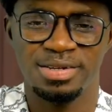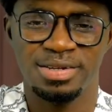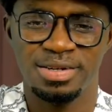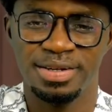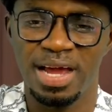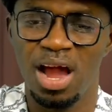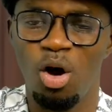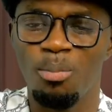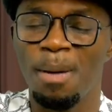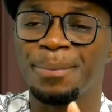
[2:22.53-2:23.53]
now or
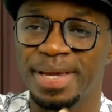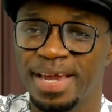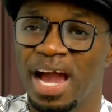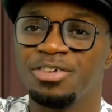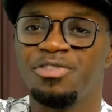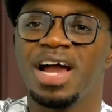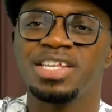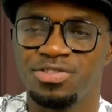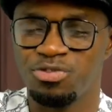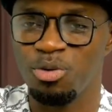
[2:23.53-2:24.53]
my advice
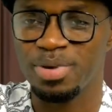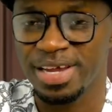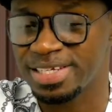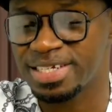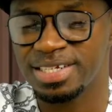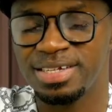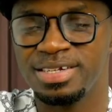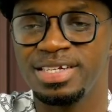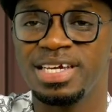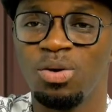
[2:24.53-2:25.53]
from it.
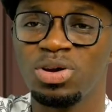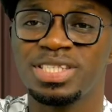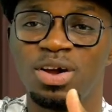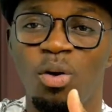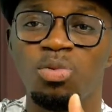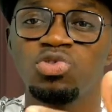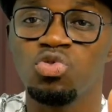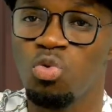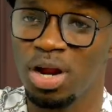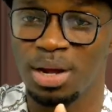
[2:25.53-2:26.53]
There was a Omutu
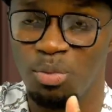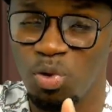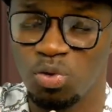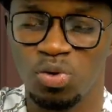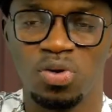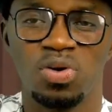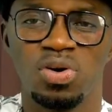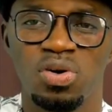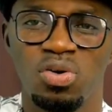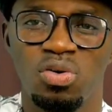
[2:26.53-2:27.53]
one a mono
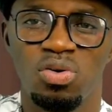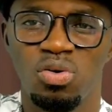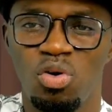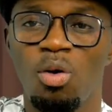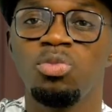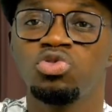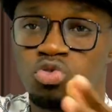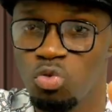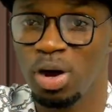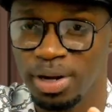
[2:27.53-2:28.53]
or Mutu
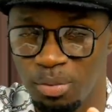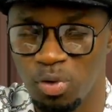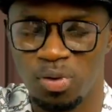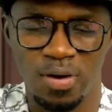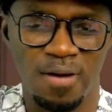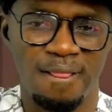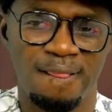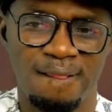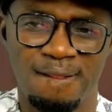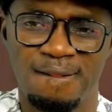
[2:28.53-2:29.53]
one a mono.
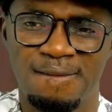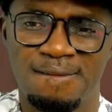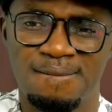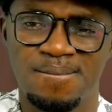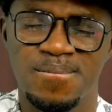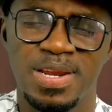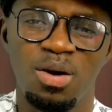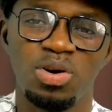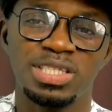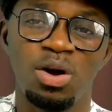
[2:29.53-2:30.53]
There
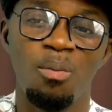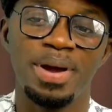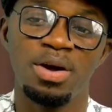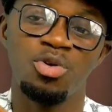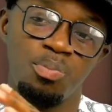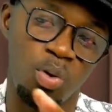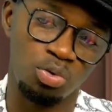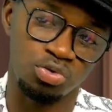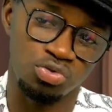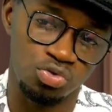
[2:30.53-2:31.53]
was a obey
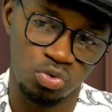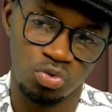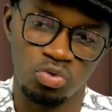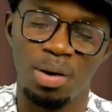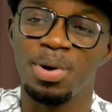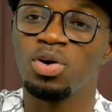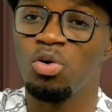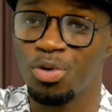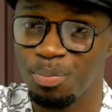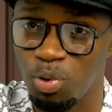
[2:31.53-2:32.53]
report on so no obey
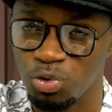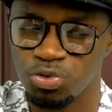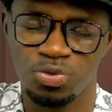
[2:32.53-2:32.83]
report.